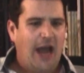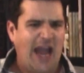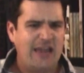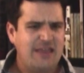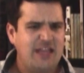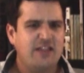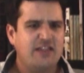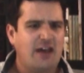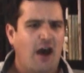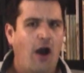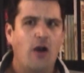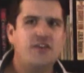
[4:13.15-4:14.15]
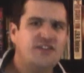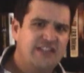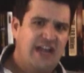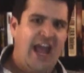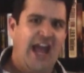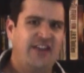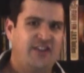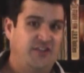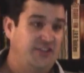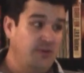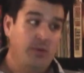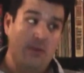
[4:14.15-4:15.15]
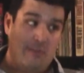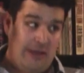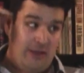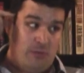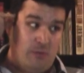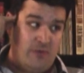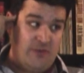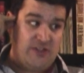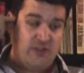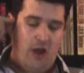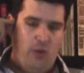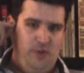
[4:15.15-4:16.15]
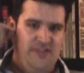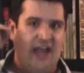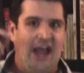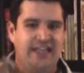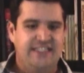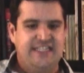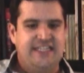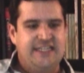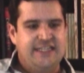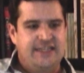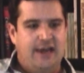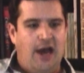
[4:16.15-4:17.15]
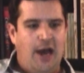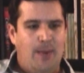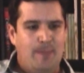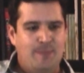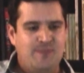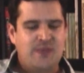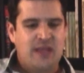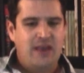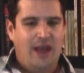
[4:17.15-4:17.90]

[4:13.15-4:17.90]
I think the hardest thing I had to do on Milo Murphy's Law was I did um,